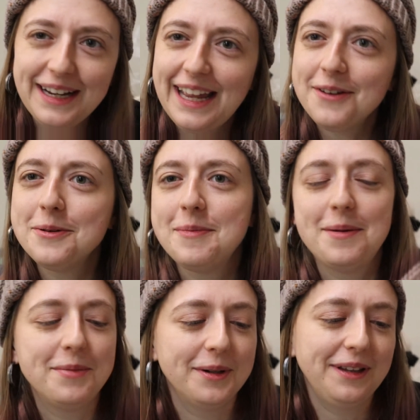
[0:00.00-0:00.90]
I can't
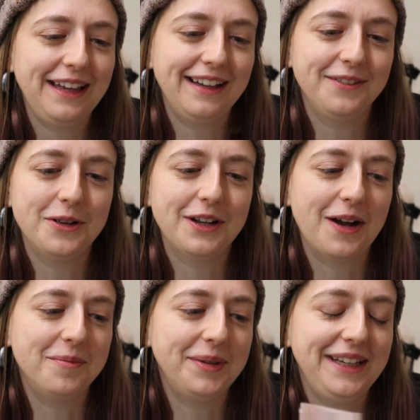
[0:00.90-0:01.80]
remember like what
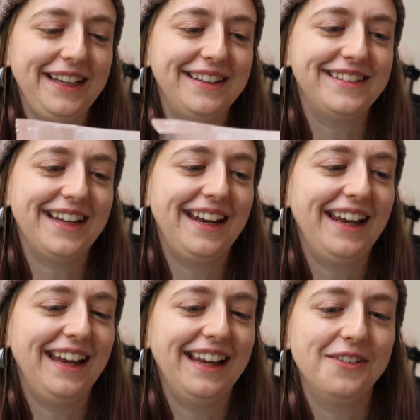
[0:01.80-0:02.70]
company did
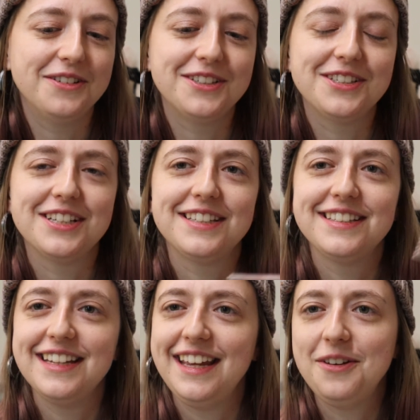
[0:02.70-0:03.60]
it. It was
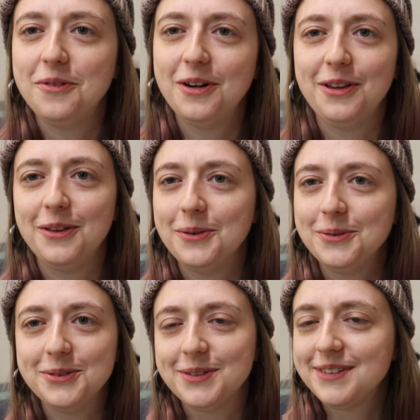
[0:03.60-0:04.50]
just in one of
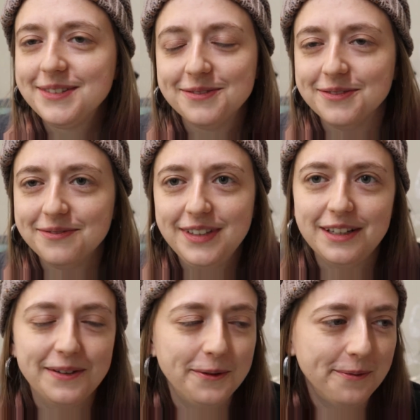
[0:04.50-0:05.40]
those, you
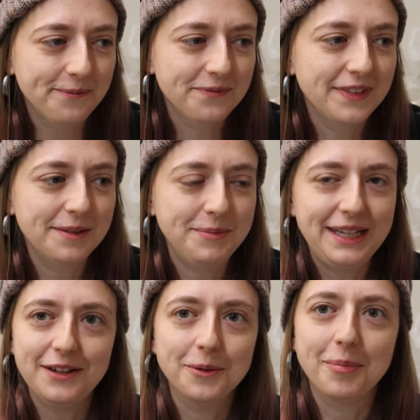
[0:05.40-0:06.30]
know,
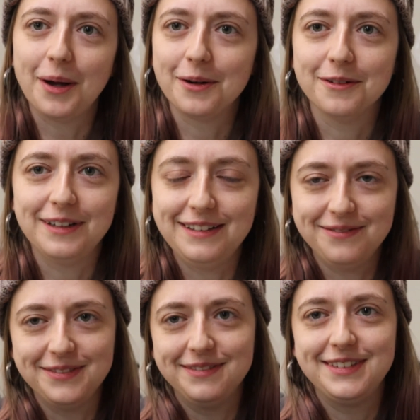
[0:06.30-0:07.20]
beginner pottery
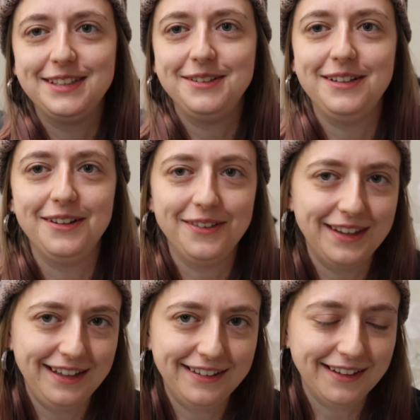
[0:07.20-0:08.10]
studio
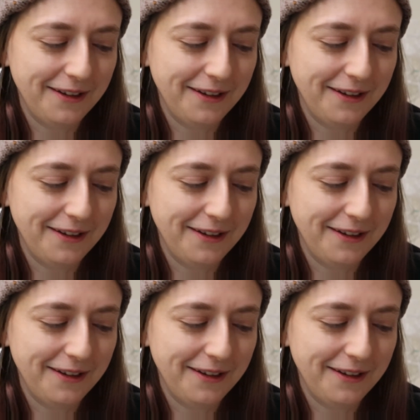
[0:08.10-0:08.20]
things.